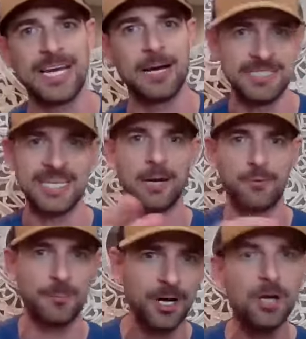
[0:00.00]
comments.
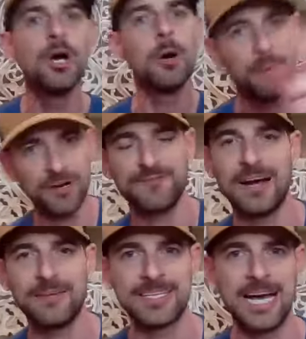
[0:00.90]
Gabrielle Merrill put a
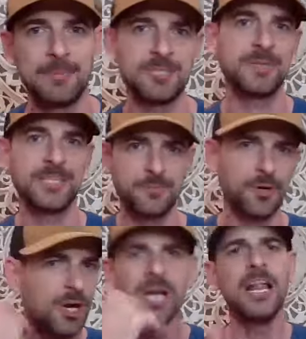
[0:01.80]
five in the comments. Melissa
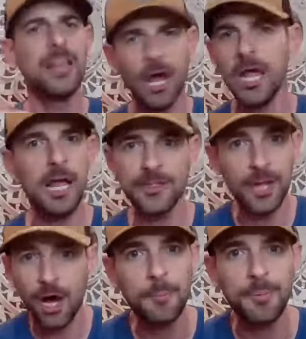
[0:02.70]
Porto,
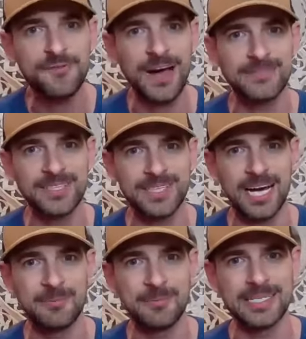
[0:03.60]
they all put fives in the
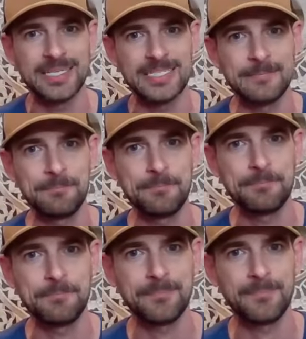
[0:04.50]
comments
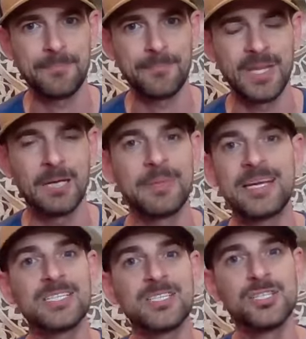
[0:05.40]

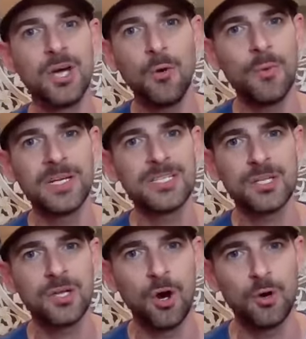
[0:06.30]
because no one is
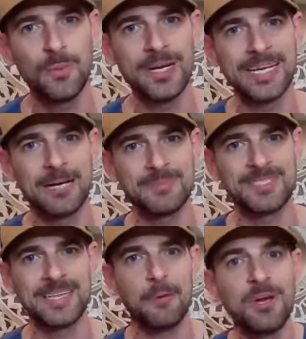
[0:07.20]
alone when it comes
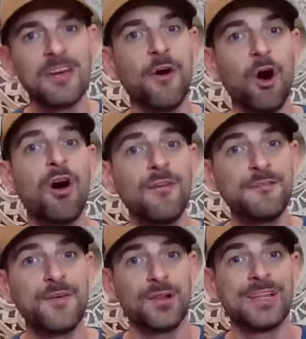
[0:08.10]
to that. We have all
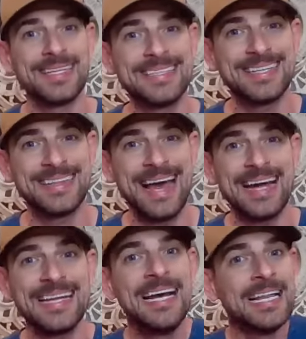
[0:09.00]
fallen into
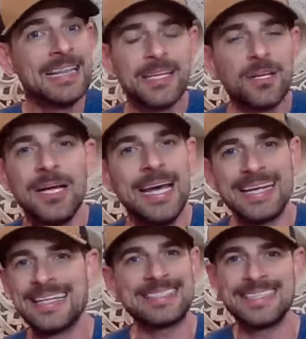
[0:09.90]
that little,
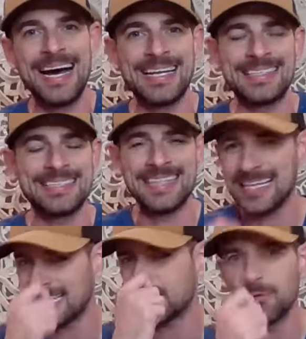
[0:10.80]
and it's not, it's
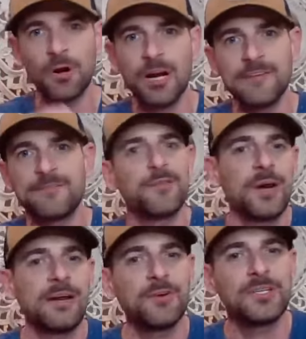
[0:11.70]
not like you are a
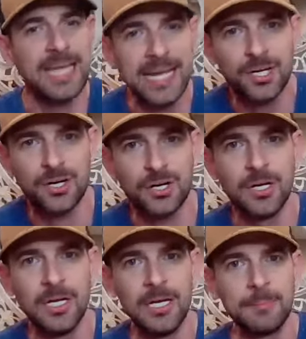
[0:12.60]
forever taker
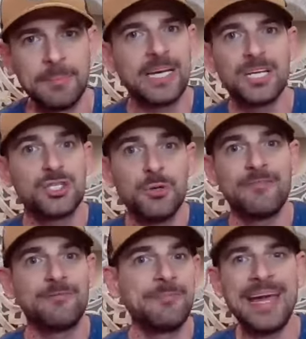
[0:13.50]
because you
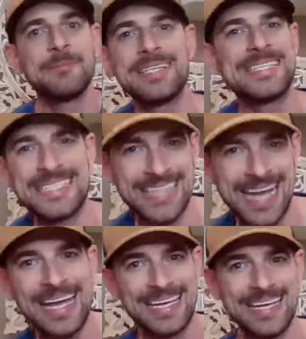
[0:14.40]
have made a
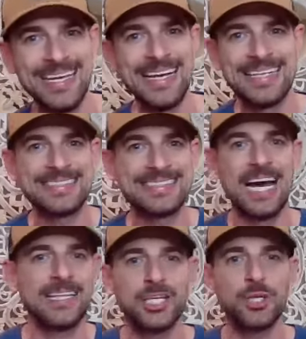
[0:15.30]
mistake. It's
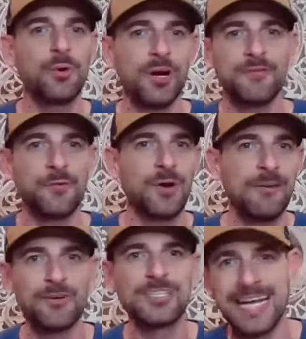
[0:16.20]
not like you are
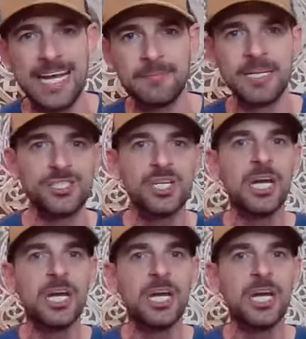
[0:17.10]
forever damaged